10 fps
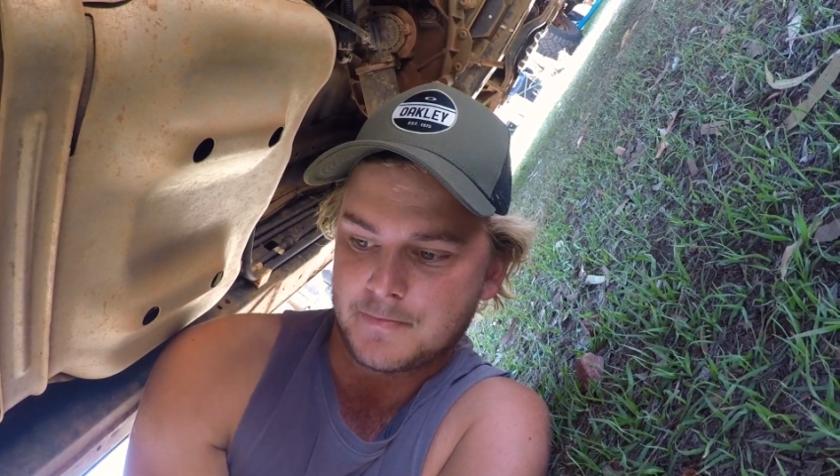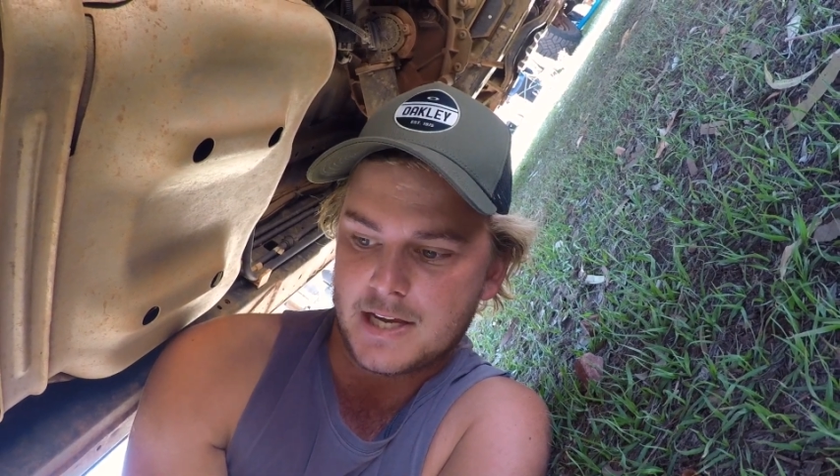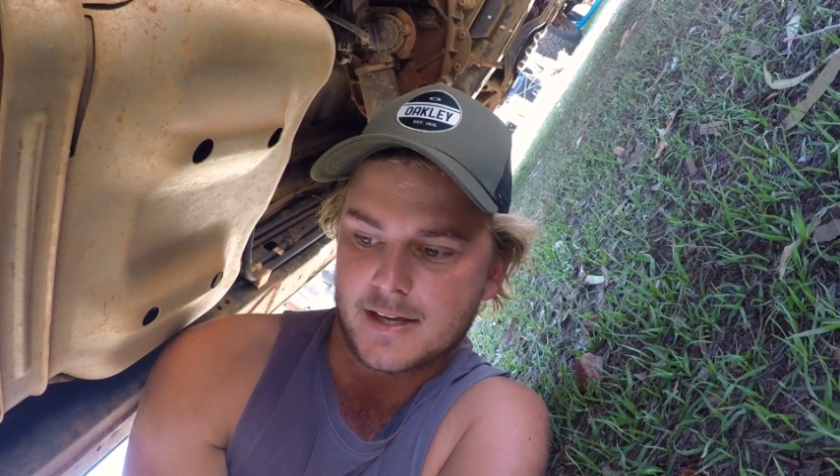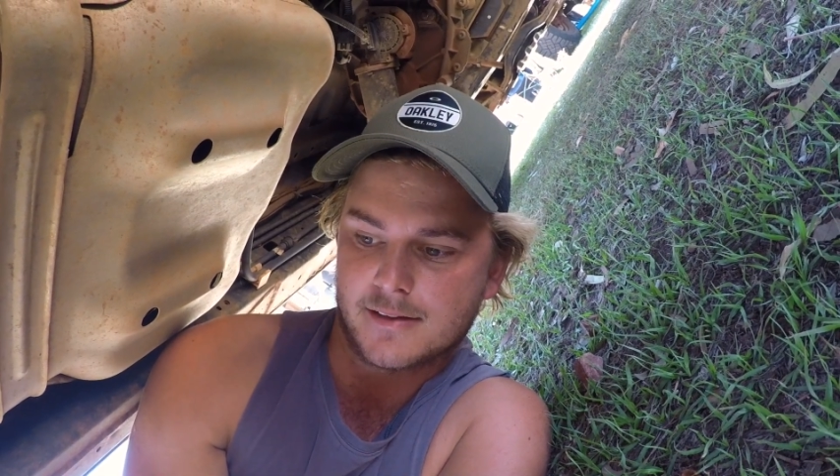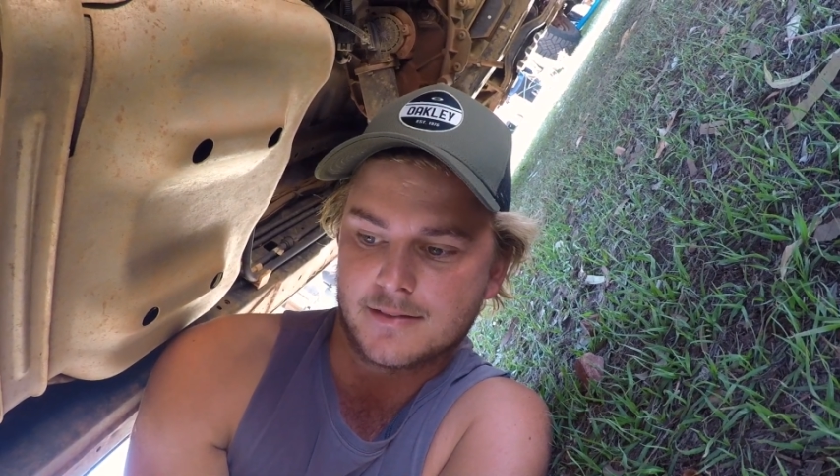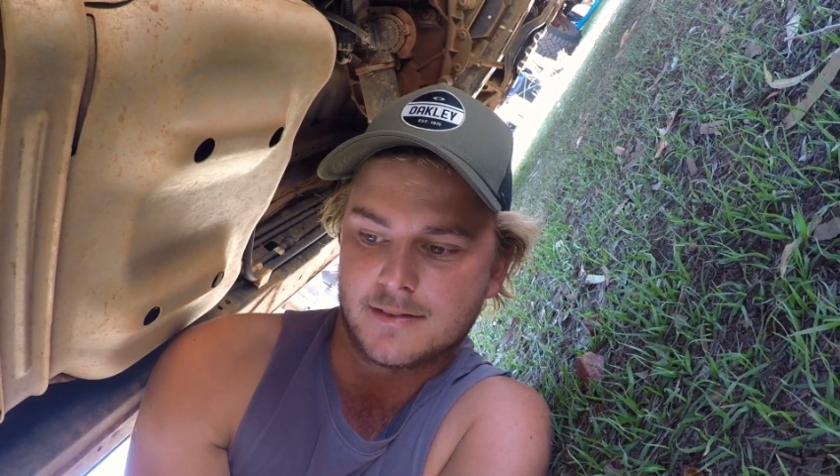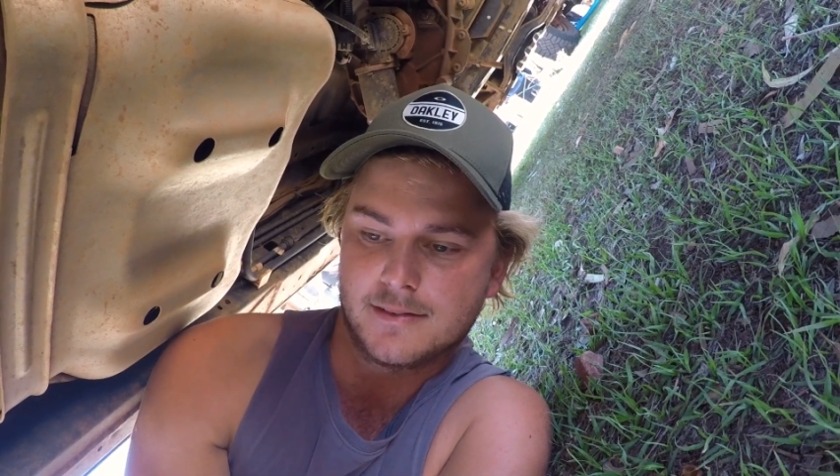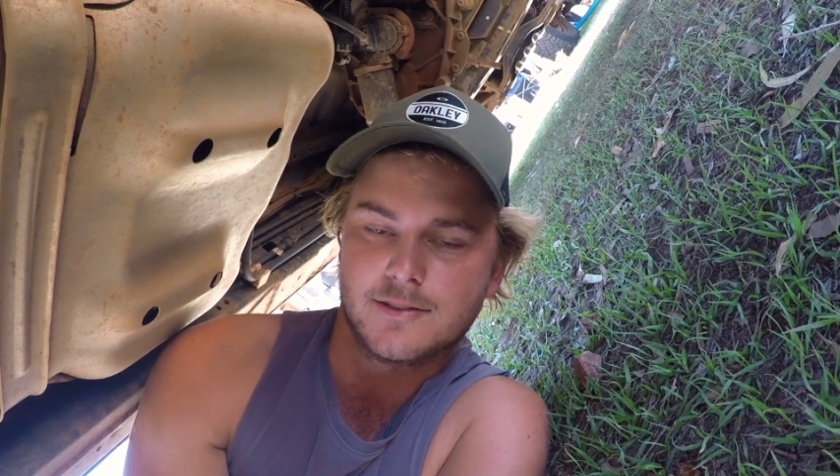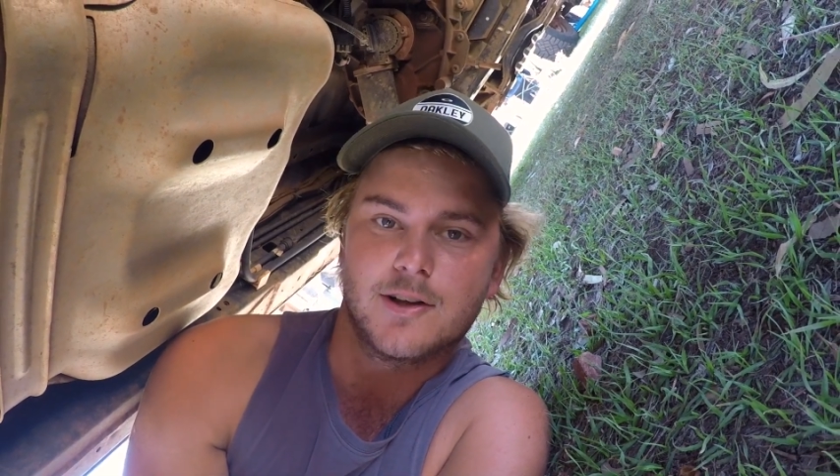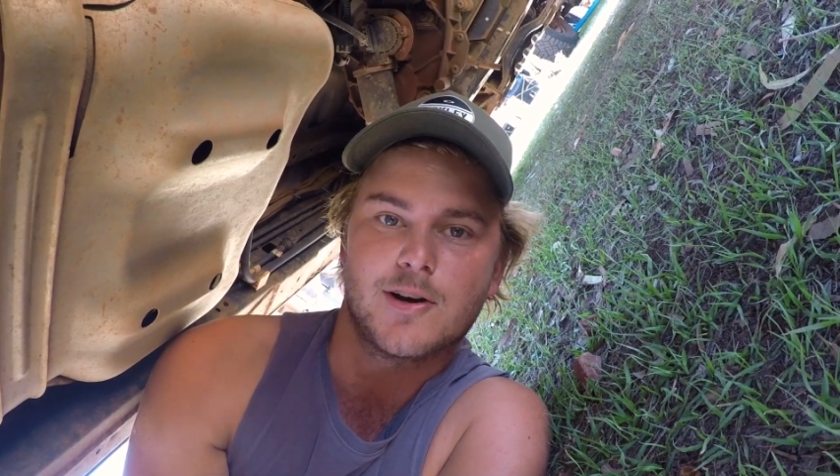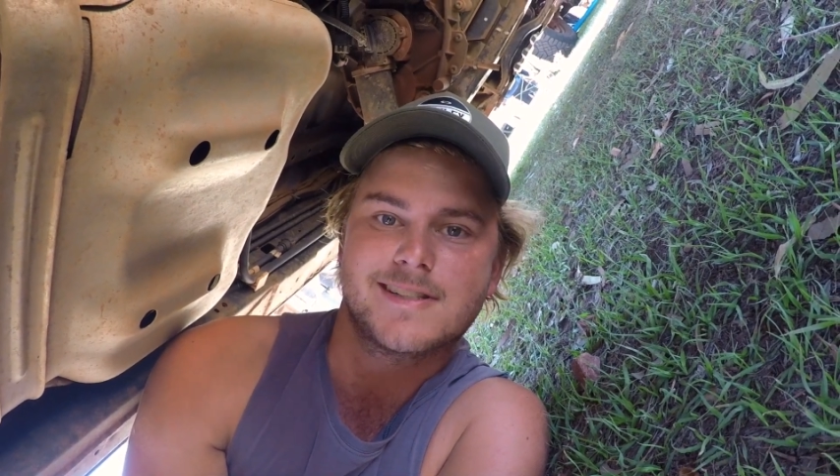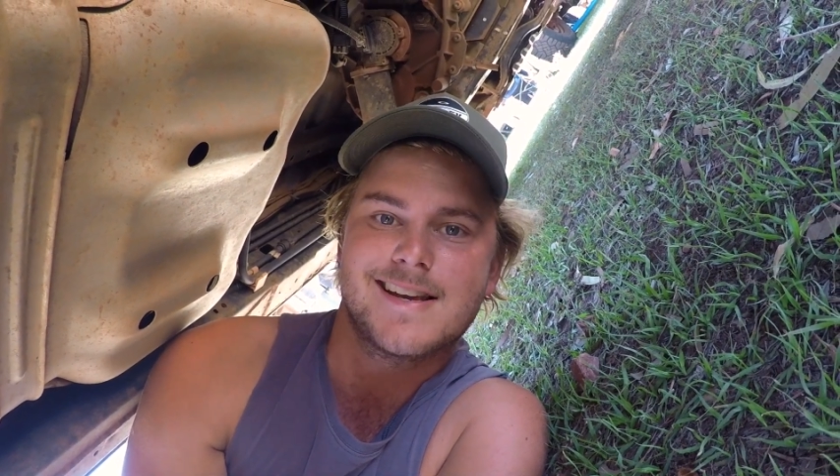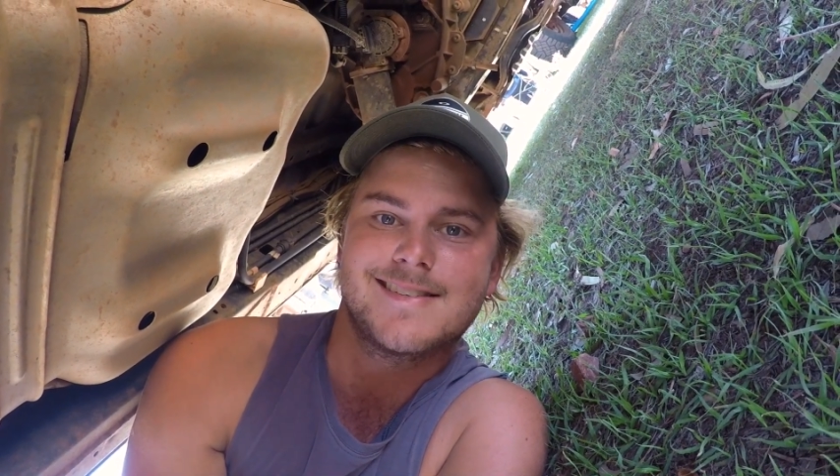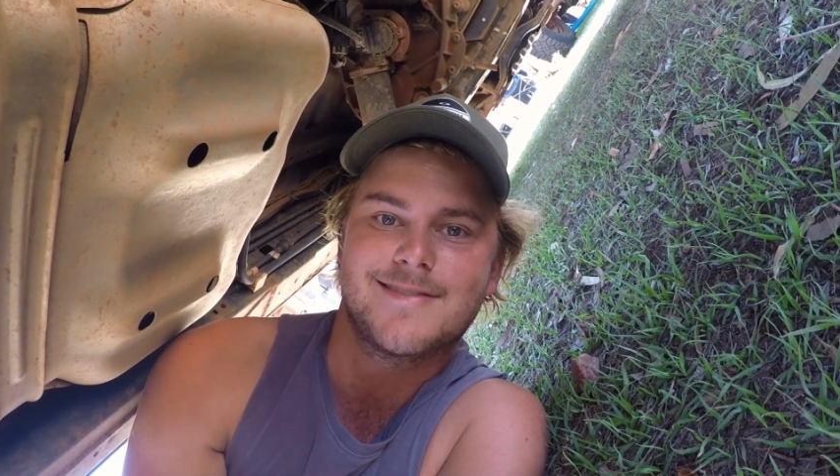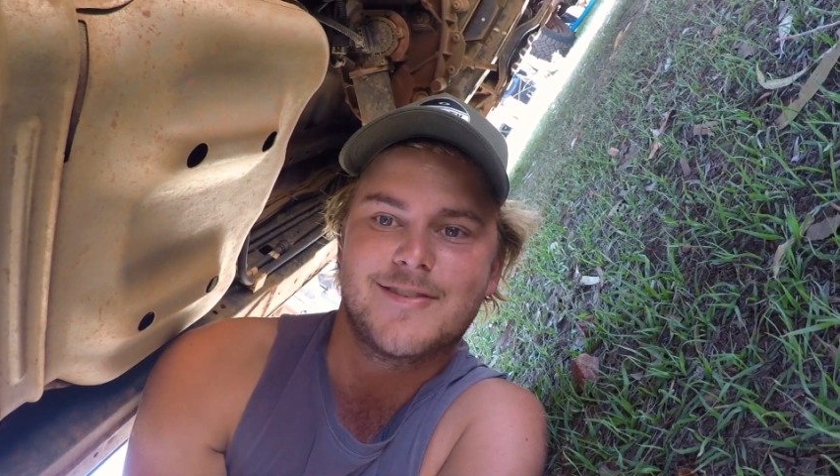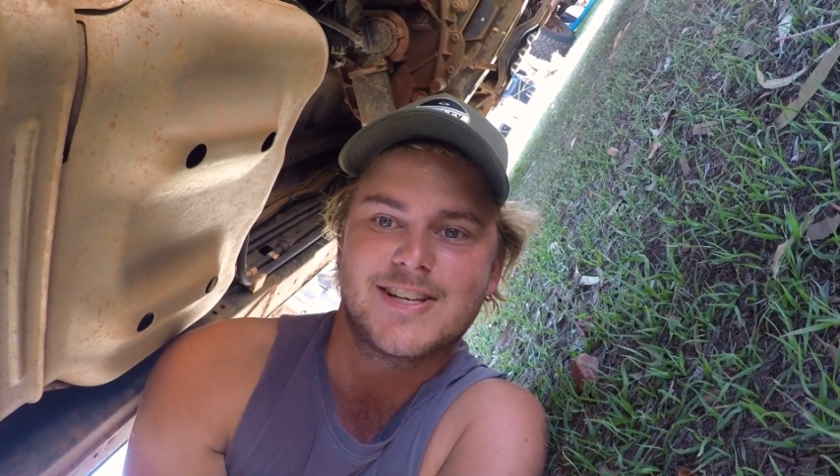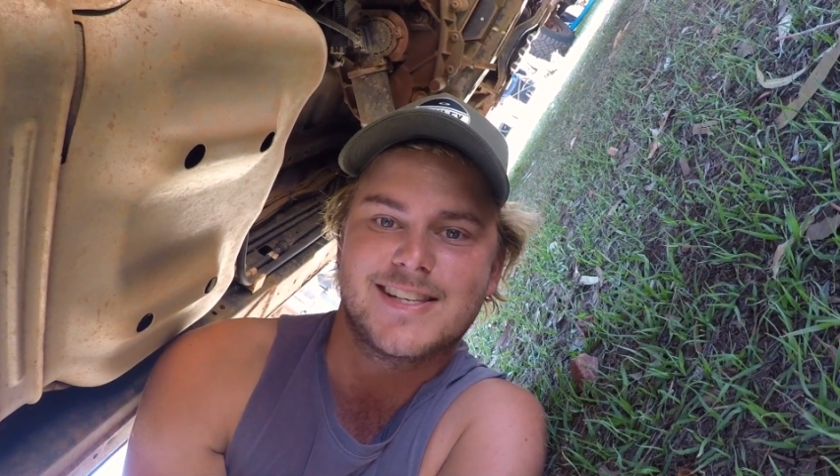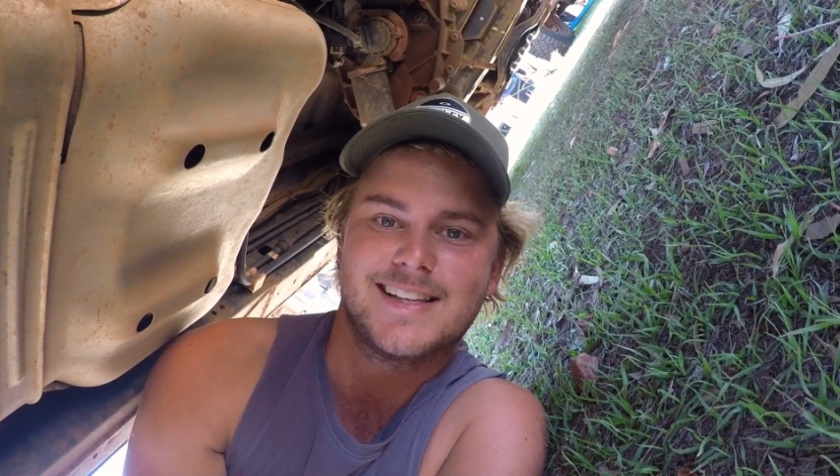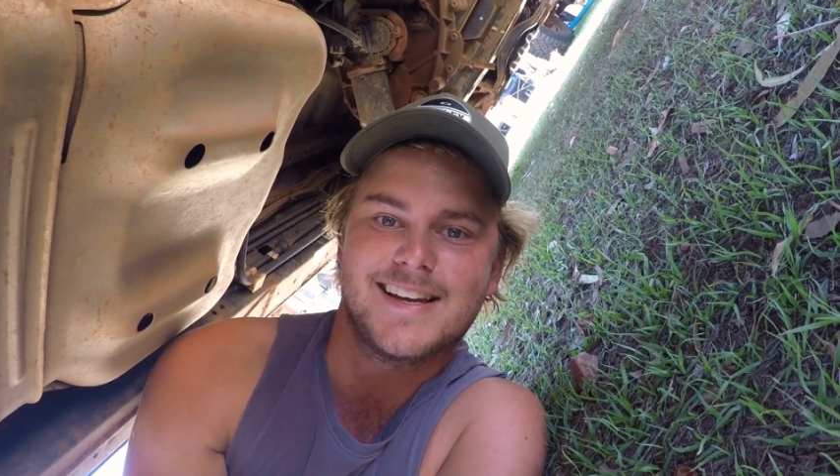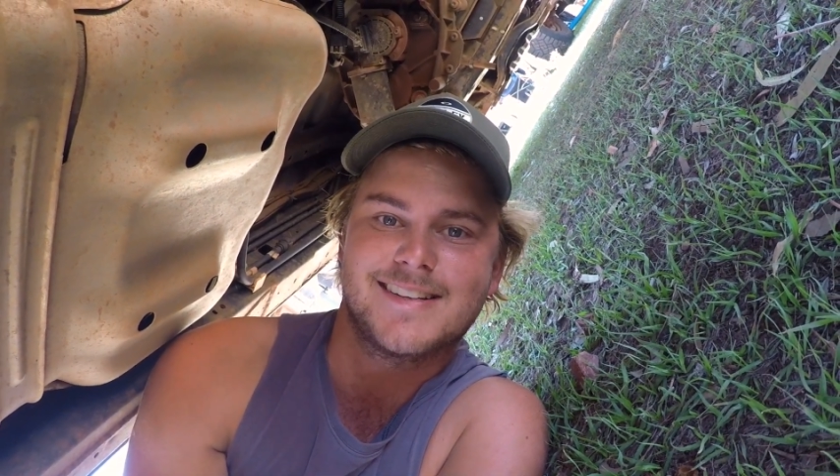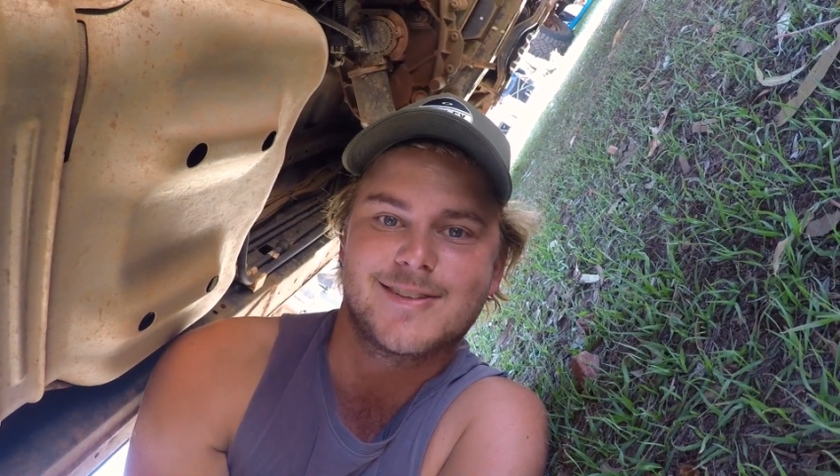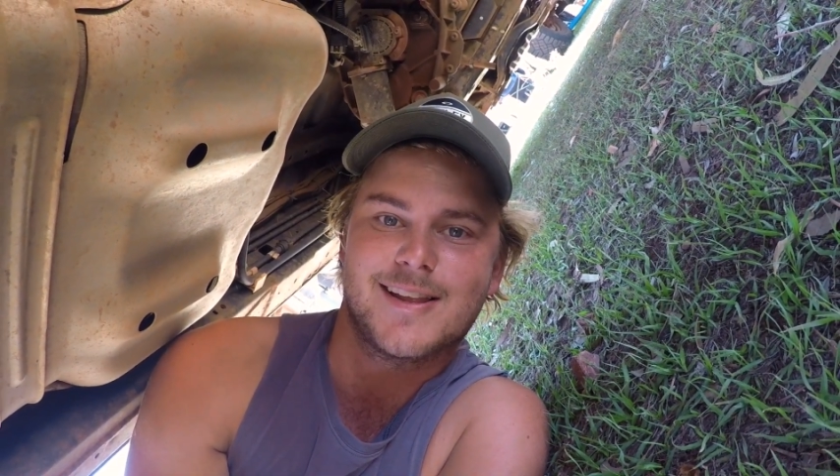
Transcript: yeah, nice easy fix in the end,